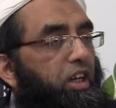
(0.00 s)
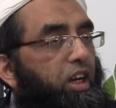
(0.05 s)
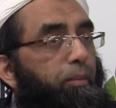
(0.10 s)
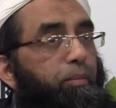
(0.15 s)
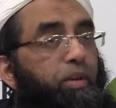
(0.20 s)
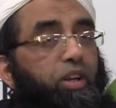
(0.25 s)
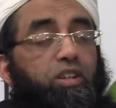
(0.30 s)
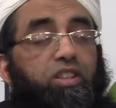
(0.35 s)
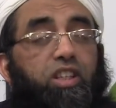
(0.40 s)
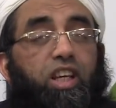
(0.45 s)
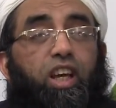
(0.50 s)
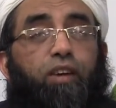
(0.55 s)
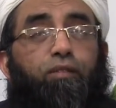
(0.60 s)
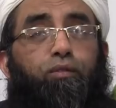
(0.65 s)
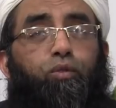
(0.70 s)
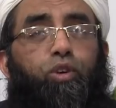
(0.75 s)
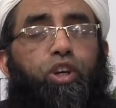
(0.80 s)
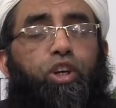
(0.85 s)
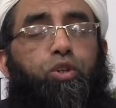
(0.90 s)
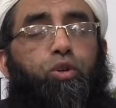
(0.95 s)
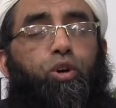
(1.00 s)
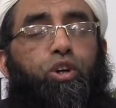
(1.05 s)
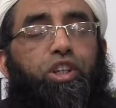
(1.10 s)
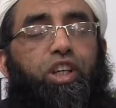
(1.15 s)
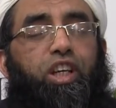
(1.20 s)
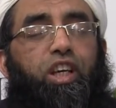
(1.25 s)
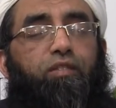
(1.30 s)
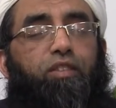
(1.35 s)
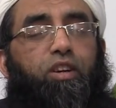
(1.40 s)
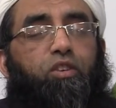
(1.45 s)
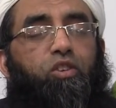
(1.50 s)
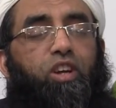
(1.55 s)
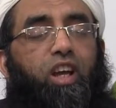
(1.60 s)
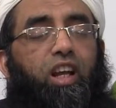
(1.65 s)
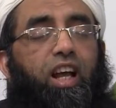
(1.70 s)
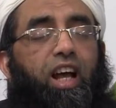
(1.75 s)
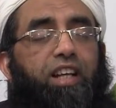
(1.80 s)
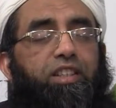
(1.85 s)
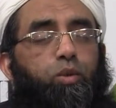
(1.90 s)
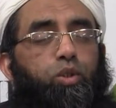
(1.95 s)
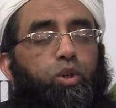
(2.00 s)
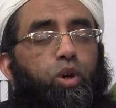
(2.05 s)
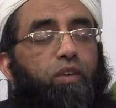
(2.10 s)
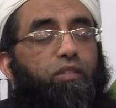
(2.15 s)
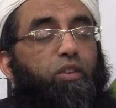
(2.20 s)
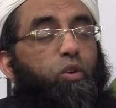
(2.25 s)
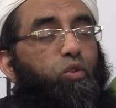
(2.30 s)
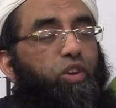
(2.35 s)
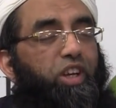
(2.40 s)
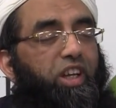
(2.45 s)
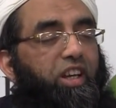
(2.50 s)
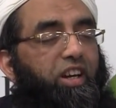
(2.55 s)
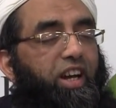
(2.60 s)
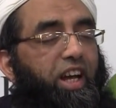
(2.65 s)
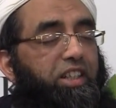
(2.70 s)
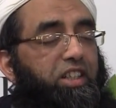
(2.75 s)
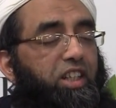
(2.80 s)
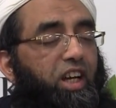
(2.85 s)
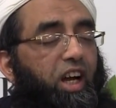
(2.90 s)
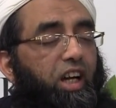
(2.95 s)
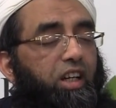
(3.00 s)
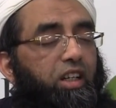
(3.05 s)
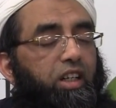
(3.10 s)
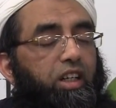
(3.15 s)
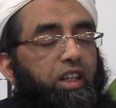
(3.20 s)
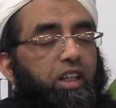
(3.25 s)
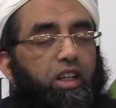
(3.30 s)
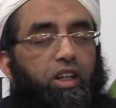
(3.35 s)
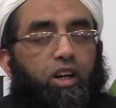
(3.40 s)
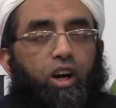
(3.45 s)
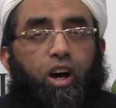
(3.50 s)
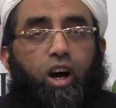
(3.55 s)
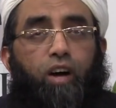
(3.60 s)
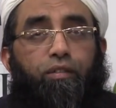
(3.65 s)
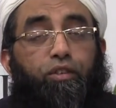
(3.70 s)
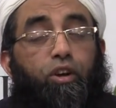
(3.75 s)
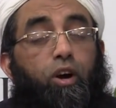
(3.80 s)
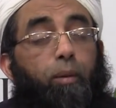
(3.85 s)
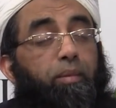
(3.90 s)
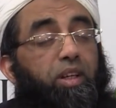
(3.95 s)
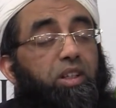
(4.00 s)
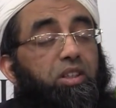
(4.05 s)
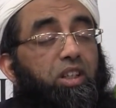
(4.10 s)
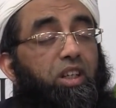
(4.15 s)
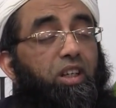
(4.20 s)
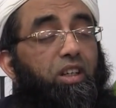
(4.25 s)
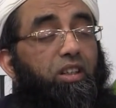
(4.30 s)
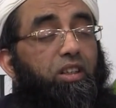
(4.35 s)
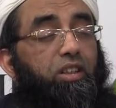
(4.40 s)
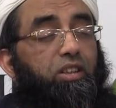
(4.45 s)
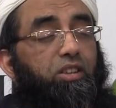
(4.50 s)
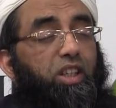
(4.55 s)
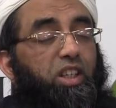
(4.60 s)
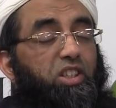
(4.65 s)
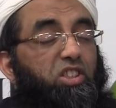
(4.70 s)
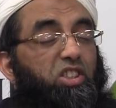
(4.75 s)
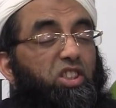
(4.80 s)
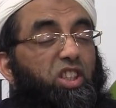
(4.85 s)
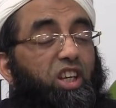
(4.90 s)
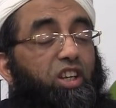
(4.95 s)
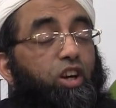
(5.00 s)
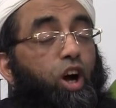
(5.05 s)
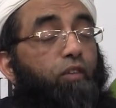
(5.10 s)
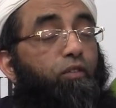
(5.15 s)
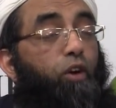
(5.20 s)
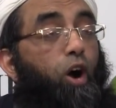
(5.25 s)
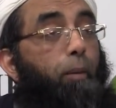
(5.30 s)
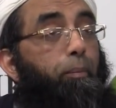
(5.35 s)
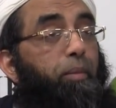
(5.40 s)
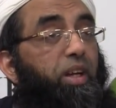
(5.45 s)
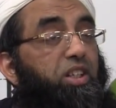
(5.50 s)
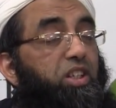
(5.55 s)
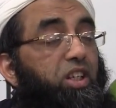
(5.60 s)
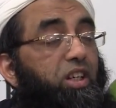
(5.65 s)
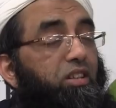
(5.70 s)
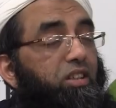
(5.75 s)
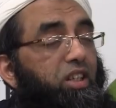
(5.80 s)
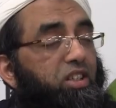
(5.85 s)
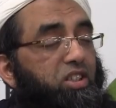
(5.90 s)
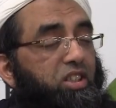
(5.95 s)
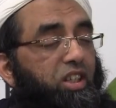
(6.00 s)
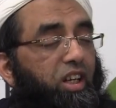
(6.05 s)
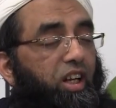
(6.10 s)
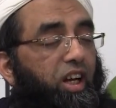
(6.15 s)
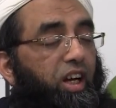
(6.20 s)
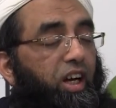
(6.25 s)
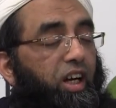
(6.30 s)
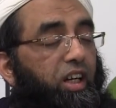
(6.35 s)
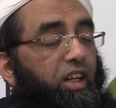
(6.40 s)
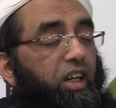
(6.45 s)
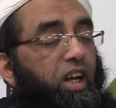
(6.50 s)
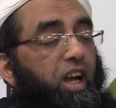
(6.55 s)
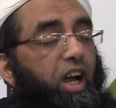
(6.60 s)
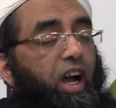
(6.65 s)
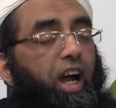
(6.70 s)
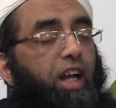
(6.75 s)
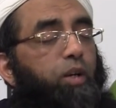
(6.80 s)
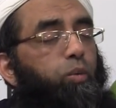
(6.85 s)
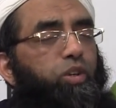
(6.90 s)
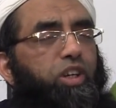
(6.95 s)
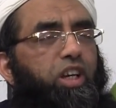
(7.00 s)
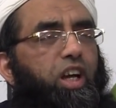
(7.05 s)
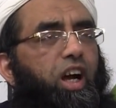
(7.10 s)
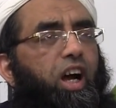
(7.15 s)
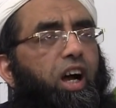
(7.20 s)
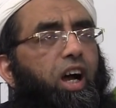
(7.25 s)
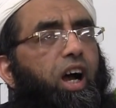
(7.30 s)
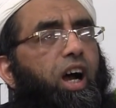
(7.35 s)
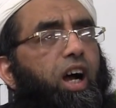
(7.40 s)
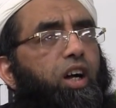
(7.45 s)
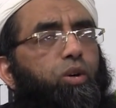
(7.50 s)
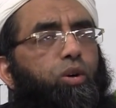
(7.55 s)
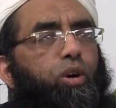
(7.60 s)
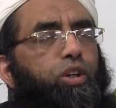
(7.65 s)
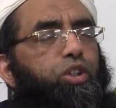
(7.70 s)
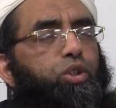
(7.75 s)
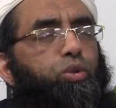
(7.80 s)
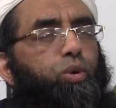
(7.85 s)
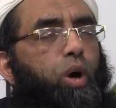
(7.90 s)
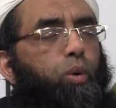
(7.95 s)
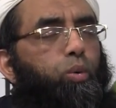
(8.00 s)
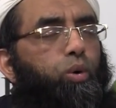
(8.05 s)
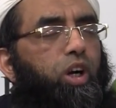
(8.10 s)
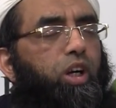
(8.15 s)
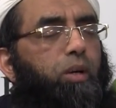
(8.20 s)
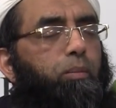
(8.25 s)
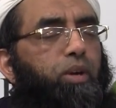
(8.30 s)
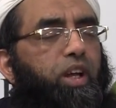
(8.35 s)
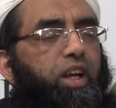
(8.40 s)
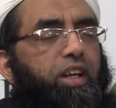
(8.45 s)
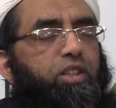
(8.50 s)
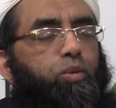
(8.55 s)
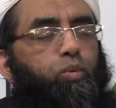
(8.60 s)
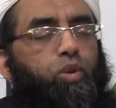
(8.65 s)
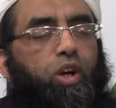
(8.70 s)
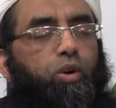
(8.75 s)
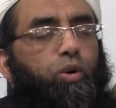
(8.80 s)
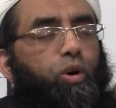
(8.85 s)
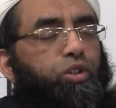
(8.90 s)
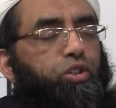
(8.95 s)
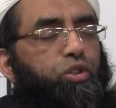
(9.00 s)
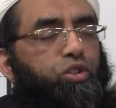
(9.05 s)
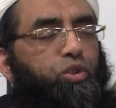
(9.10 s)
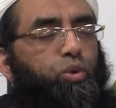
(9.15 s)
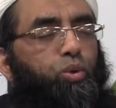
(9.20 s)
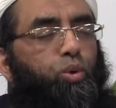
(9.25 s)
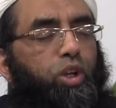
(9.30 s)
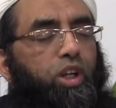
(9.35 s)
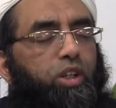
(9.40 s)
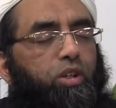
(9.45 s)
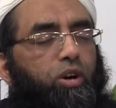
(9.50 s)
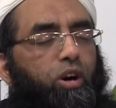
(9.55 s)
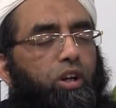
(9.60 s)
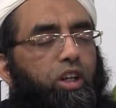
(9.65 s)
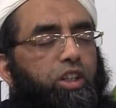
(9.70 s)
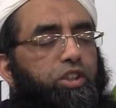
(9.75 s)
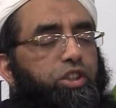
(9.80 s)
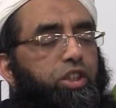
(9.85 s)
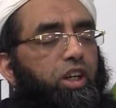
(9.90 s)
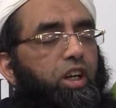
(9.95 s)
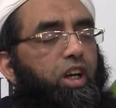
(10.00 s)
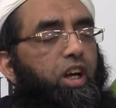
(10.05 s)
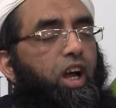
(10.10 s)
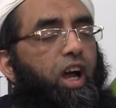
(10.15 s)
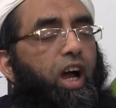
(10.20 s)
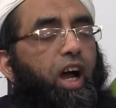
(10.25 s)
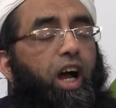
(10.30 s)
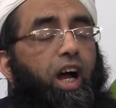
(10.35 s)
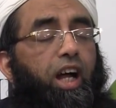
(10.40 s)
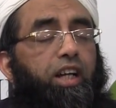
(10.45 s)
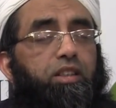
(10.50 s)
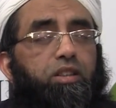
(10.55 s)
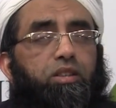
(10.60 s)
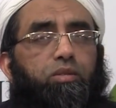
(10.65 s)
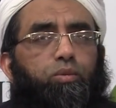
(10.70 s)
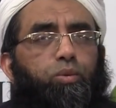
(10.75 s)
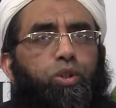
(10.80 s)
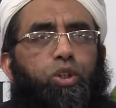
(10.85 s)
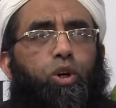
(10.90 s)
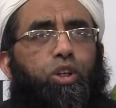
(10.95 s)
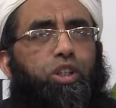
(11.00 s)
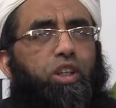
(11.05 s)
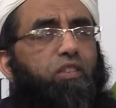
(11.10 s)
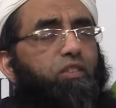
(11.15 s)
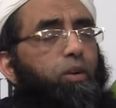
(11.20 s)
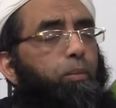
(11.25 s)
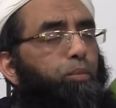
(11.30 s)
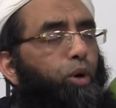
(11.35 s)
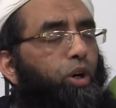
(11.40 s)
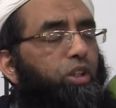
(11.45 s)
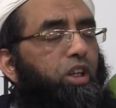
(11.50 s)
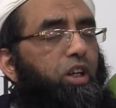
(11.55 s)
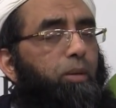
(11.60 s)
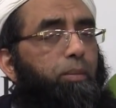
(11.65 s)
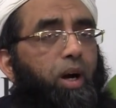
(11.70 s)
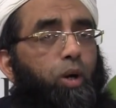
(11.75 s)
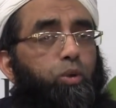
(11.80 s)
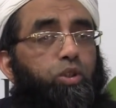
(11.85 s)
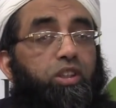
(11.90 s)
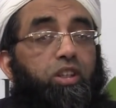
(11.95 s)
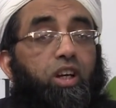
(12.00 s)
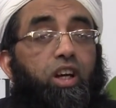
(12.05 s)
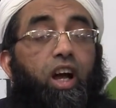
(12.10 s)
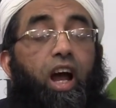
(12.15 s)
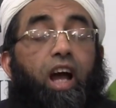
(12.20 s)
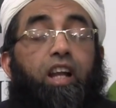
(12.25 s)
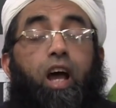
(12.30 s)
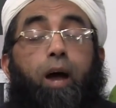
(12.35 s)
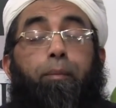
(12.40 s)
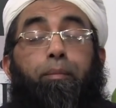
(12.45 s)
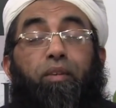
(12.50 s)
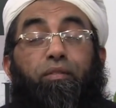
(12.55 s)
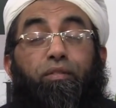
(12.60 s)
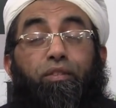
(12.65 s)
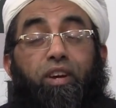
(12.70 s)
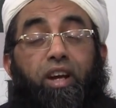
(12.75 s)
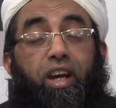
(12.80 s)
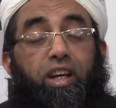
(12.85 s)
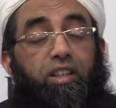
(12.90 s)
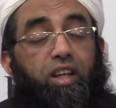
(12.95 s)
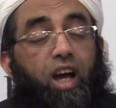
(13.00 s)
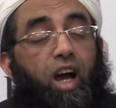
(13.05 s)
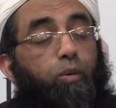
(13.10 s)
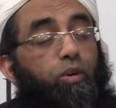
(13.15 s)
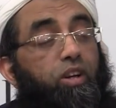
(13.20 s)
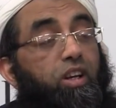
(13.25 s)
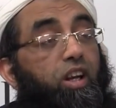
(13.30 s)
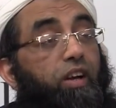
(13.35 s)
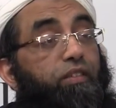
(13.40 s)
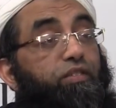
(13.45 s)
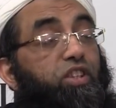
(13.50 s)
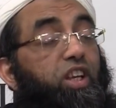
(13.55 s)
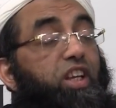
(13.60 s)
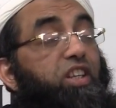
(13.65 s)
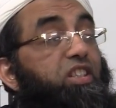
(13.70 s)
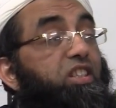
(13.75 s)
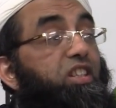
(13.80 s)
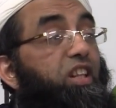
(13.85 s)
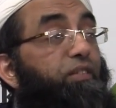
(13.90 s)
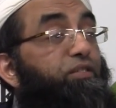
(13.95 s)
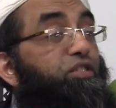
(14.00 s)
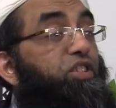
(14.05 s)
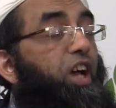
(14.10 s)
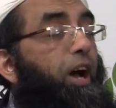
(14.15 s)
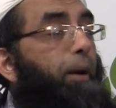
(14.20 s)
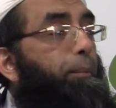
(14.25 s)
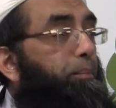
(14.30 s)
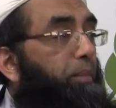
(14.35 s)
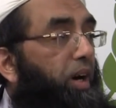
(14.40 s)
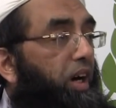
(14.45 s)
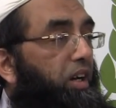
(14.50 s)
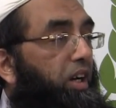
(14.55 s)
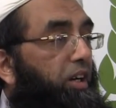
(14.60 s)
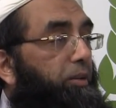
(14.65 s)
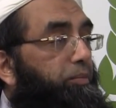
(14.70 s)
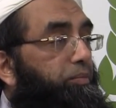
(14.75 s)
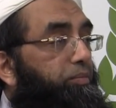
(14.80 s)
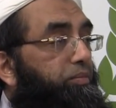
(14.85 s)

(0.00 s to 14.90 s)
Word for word: Because if we don't even realize, we don't even regret of committing this sin, of omitting the salah, and we are going to our workplace, we are going to school and college, and we're not even bothered about it, and I'm afraid our nafs is nafs ammara.